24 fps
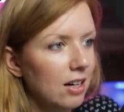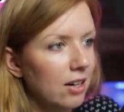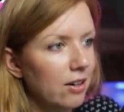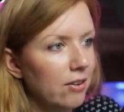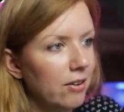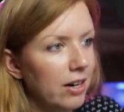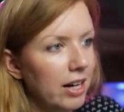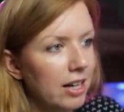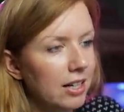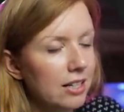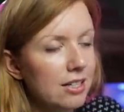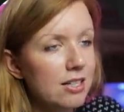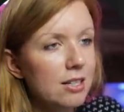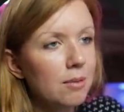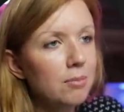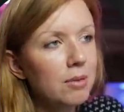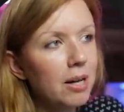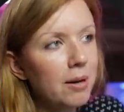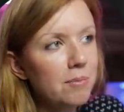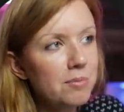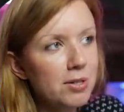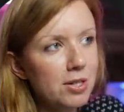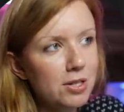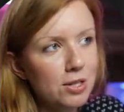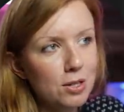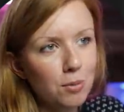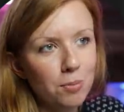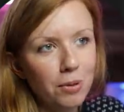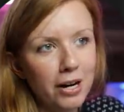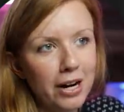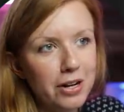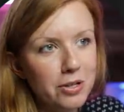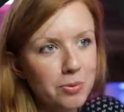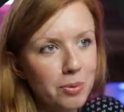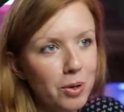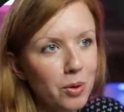All right, sometimes the
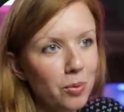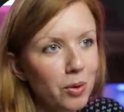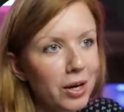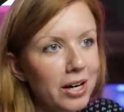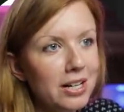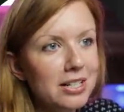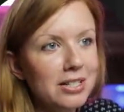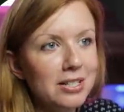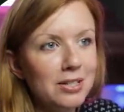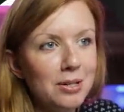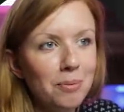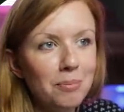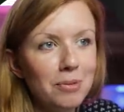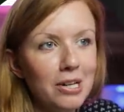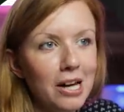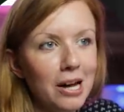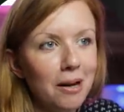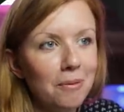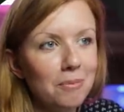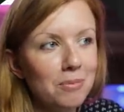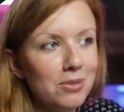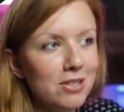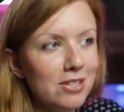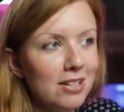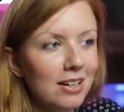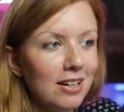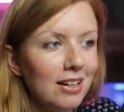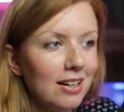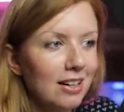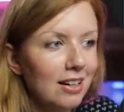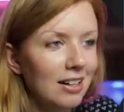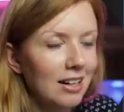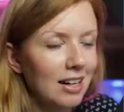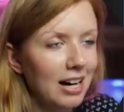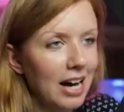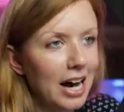Surprise Me works, sometimes
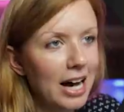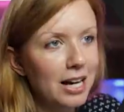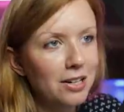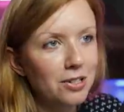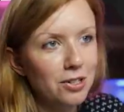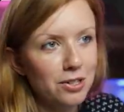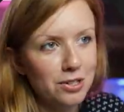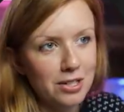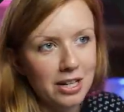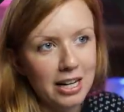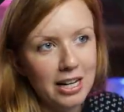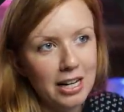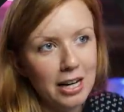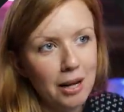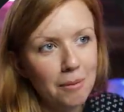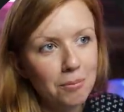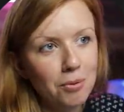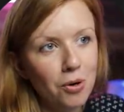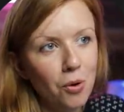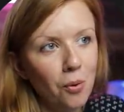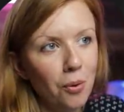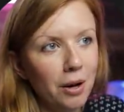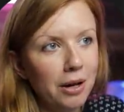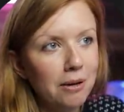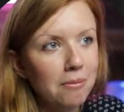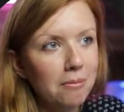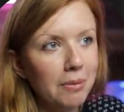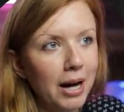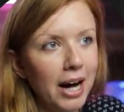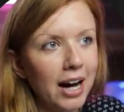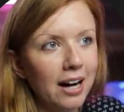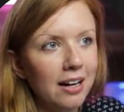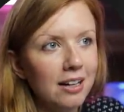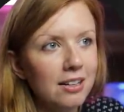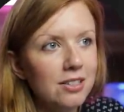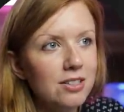I just end up going
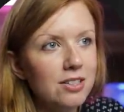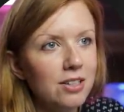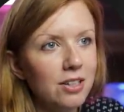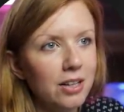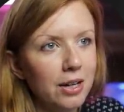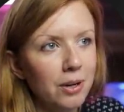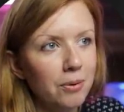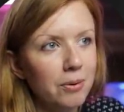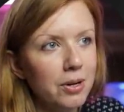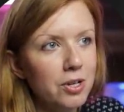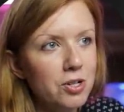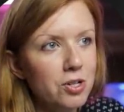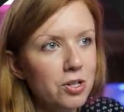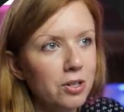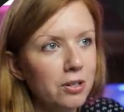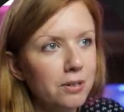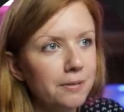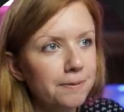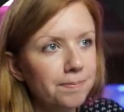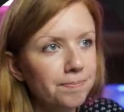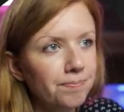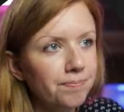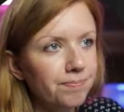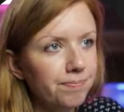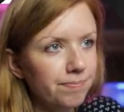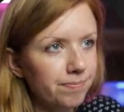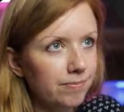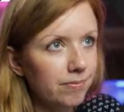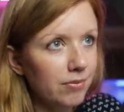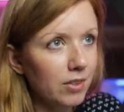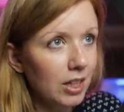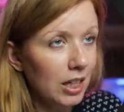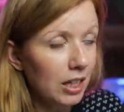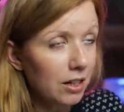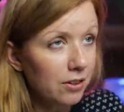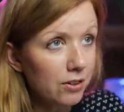back to the original.
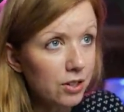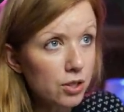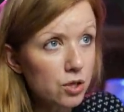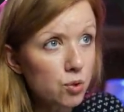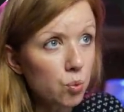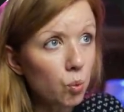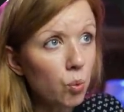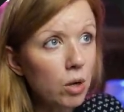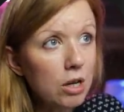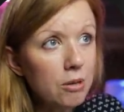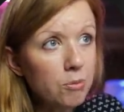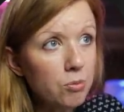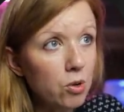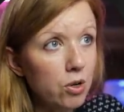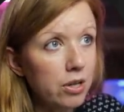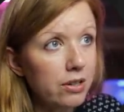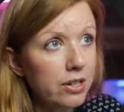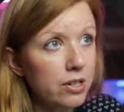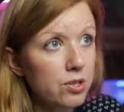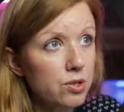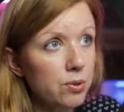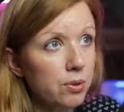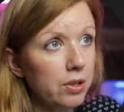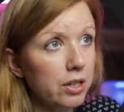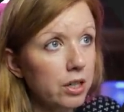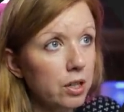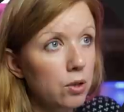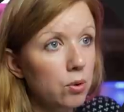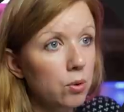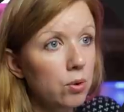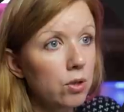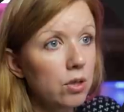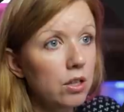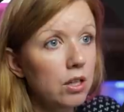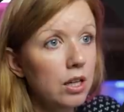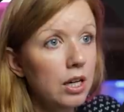There's one more that's really
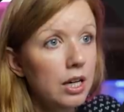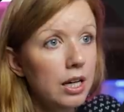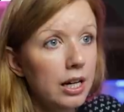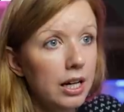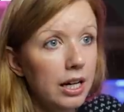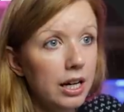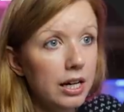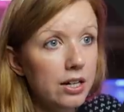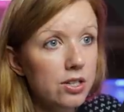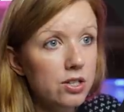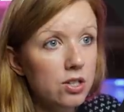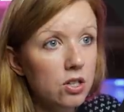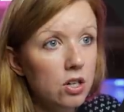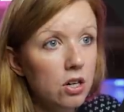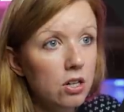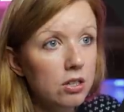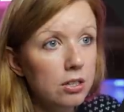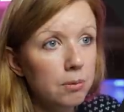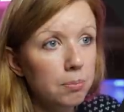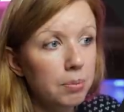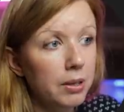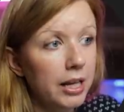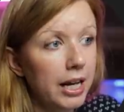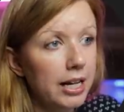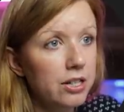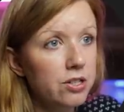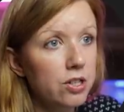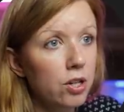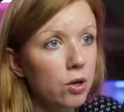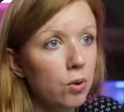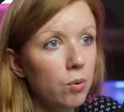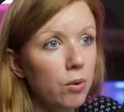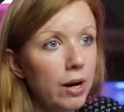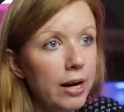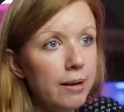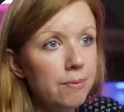cool. It is called the
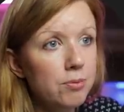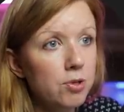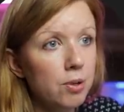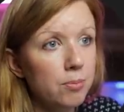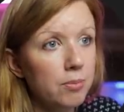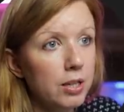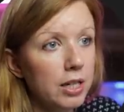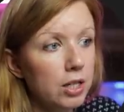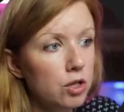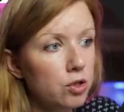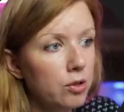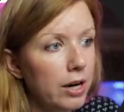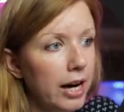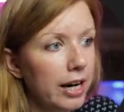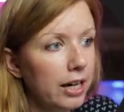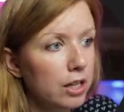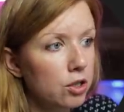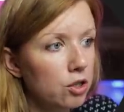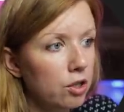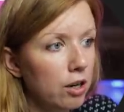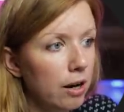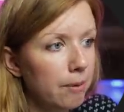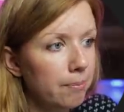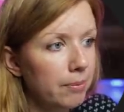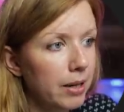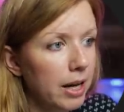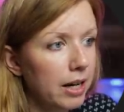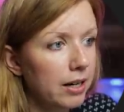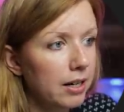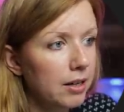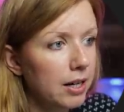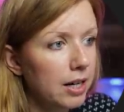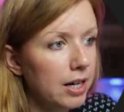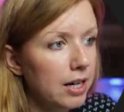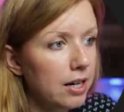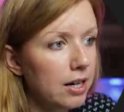Plateau Wipe, so I'm going to drag and drop
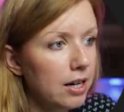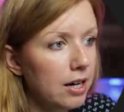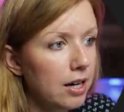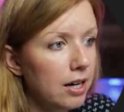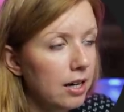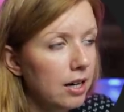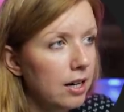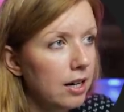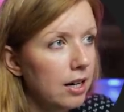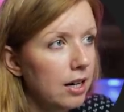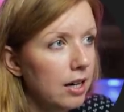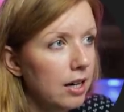that here,